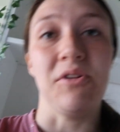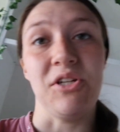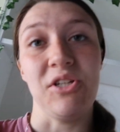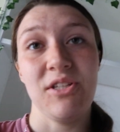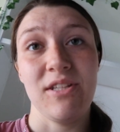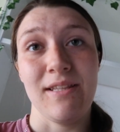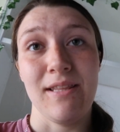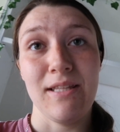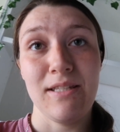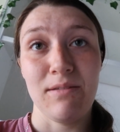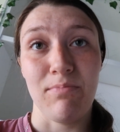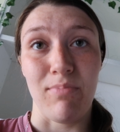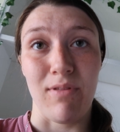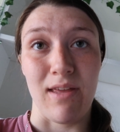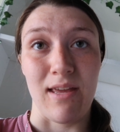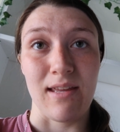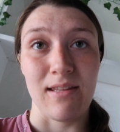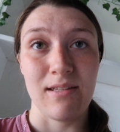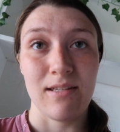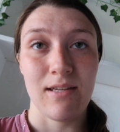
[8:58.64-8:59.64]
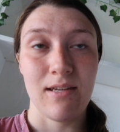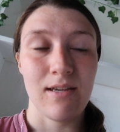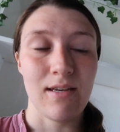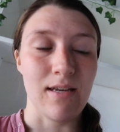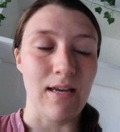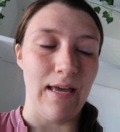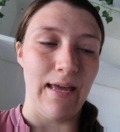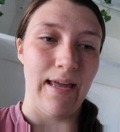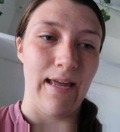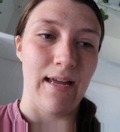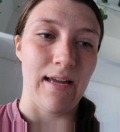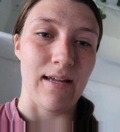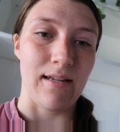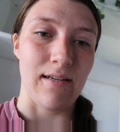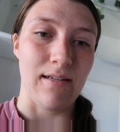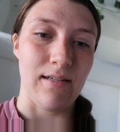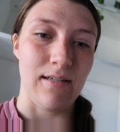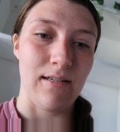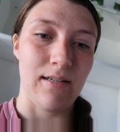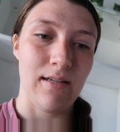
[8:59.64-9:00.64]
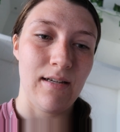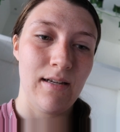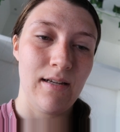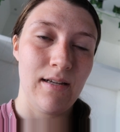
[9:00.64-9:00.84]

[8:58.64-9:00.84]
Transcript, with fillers: I just did the split, and